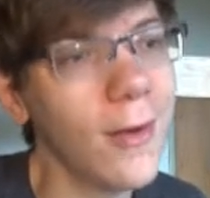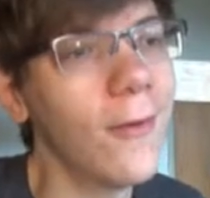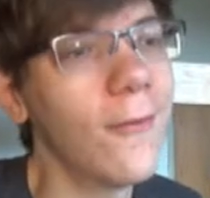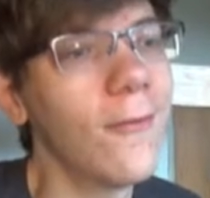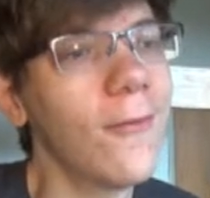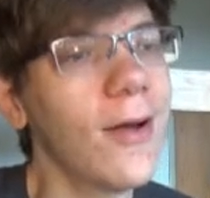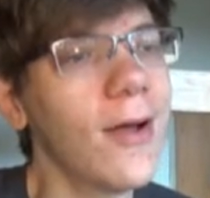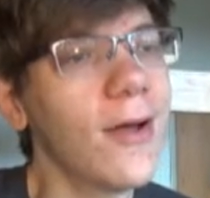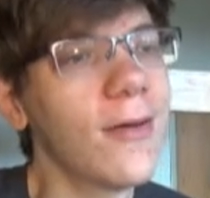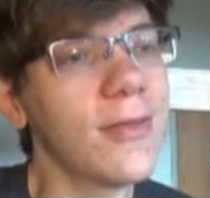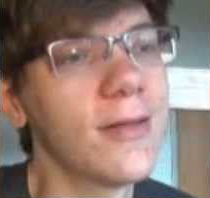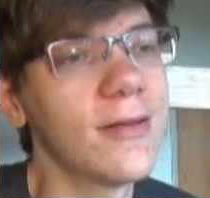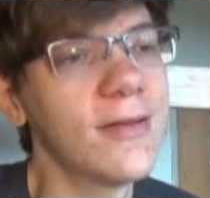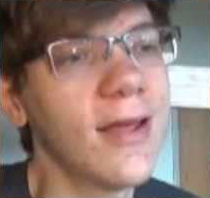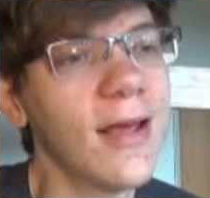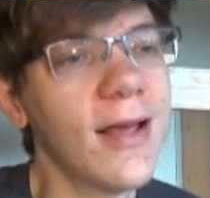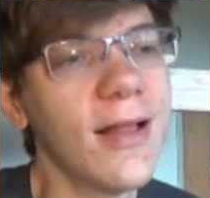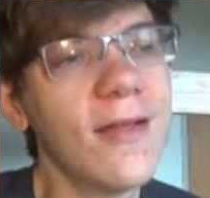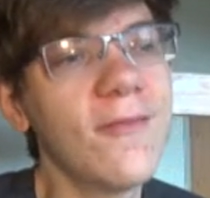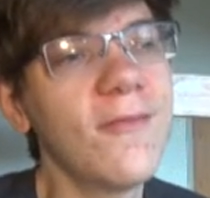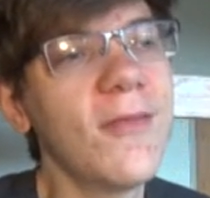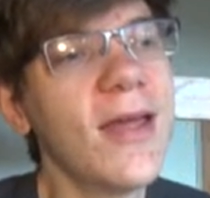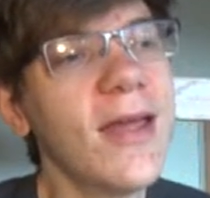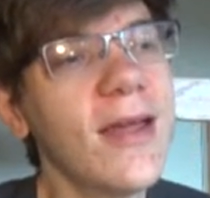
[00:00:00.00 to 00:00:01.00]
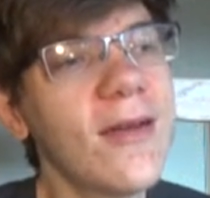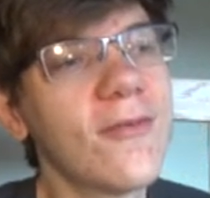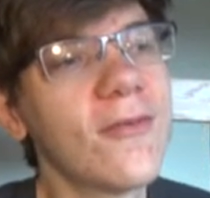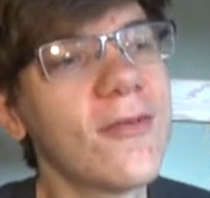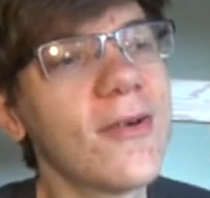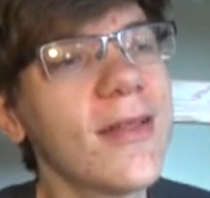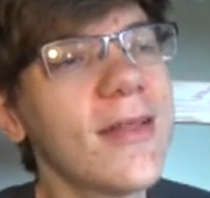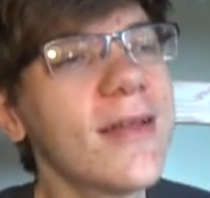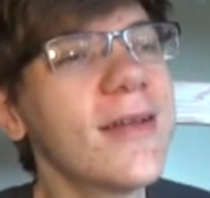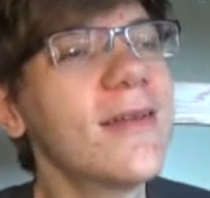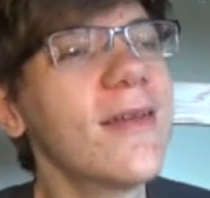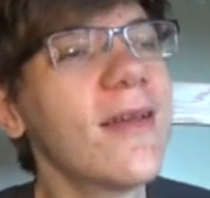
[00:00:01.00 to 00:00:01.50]
Wow, the Taliban
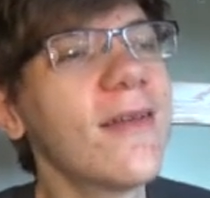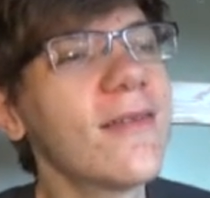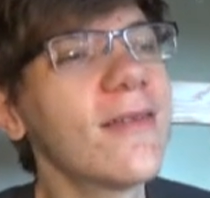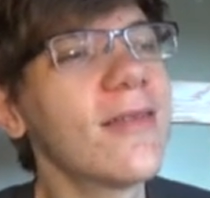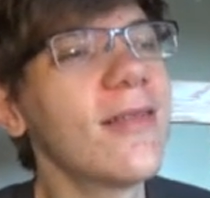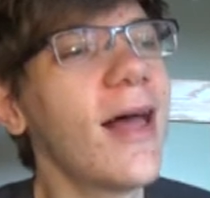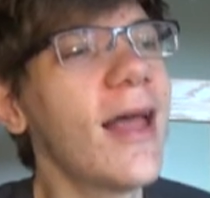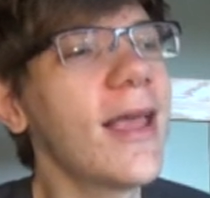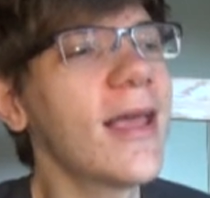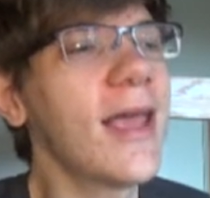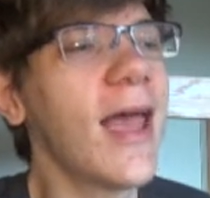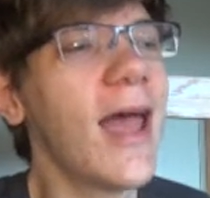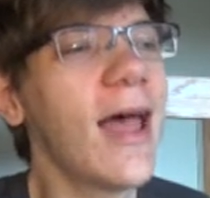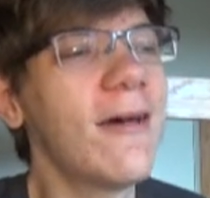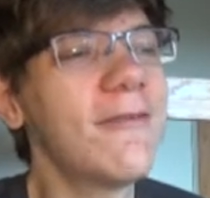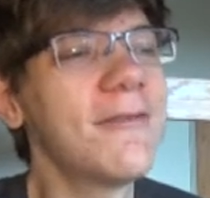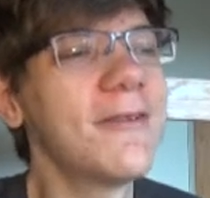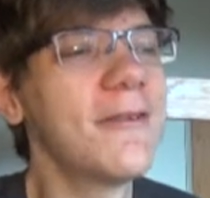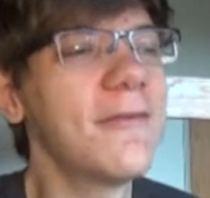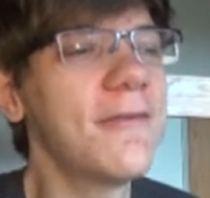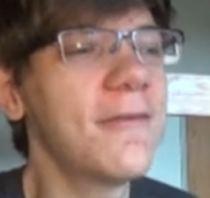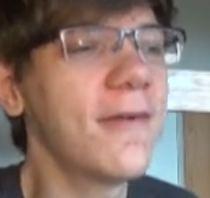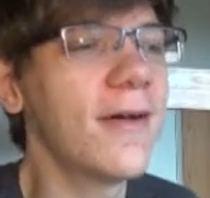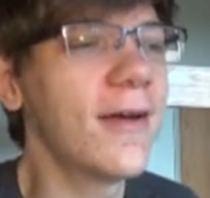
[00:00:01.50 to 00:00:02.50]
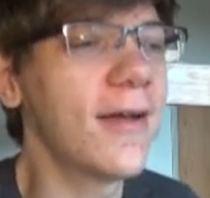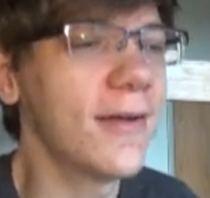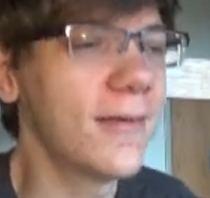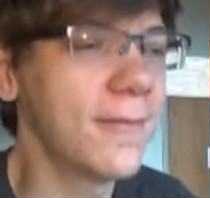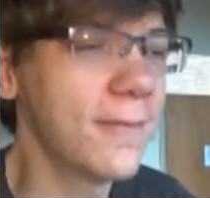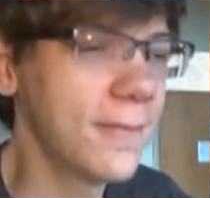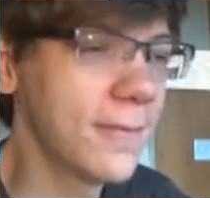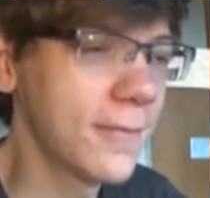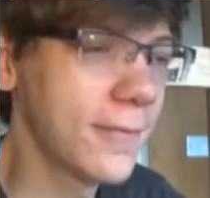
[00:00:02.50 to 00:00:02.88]
really does like having fun.